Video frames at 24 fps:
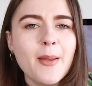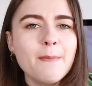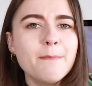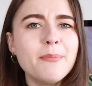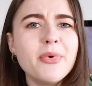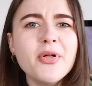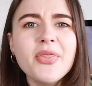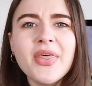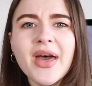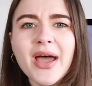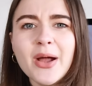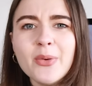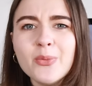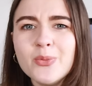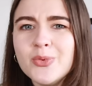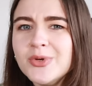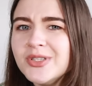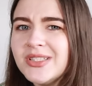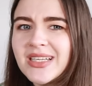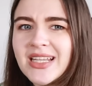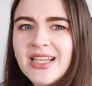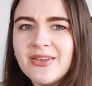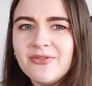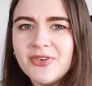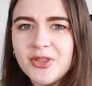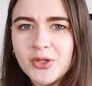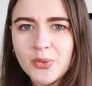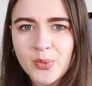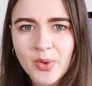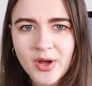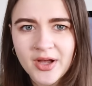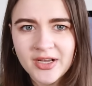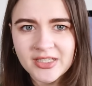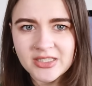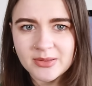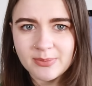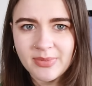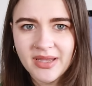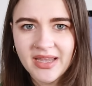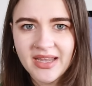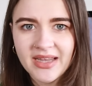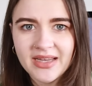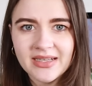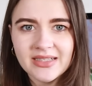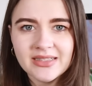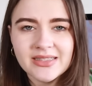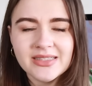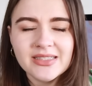But that wasn't even the worst
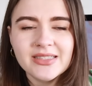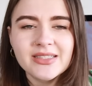bit.